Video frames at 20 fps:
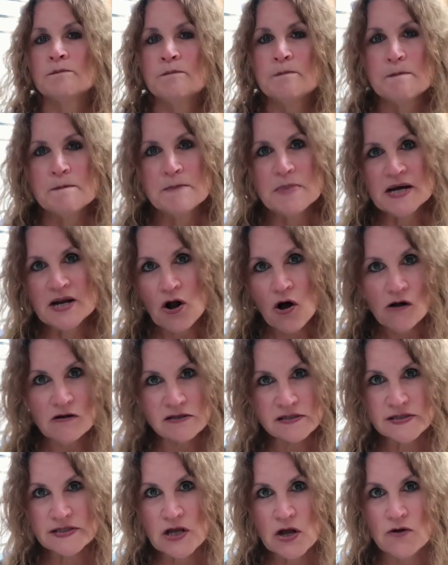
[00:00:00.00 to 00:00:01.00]
But
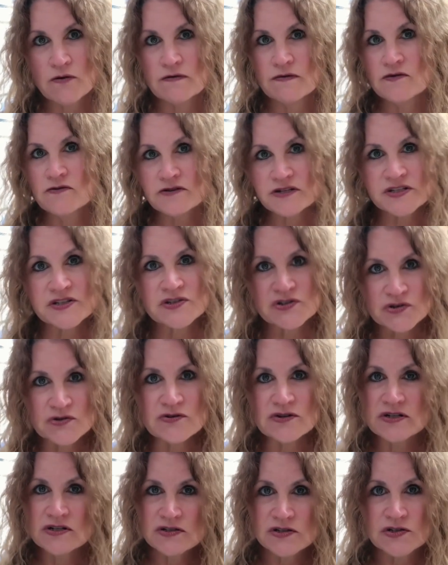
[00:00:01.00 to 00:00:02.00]
also, there's
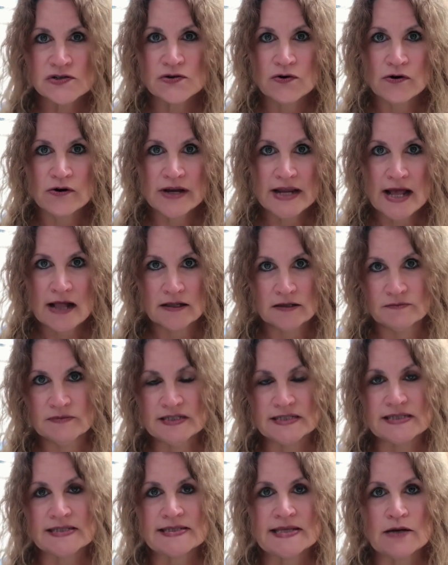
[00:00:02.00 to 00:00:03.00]
certain story
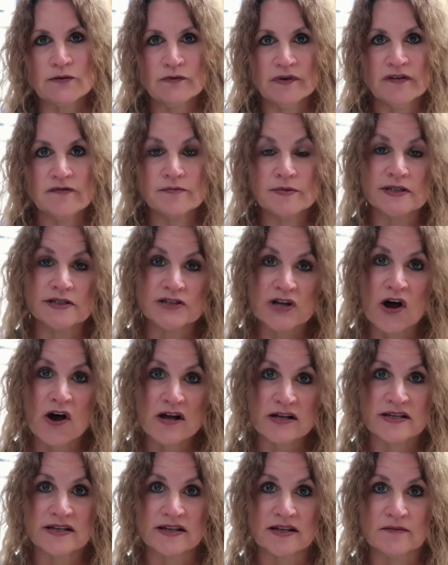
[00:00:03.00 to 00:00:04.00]
elements that we've been
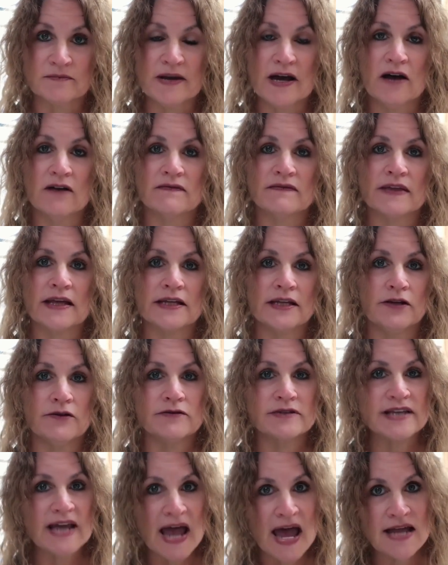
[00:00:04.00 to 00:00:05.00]
talking about that you
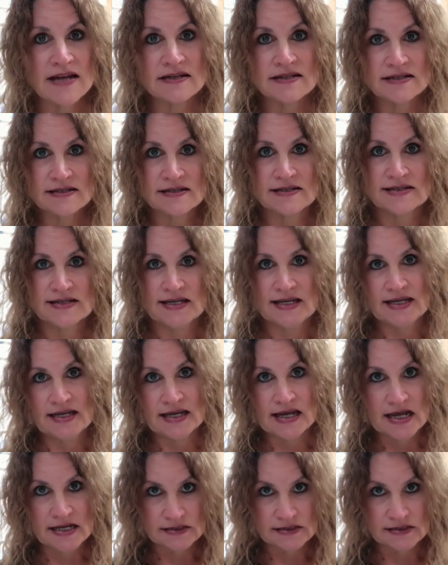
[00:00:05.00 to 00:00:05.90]
tend to see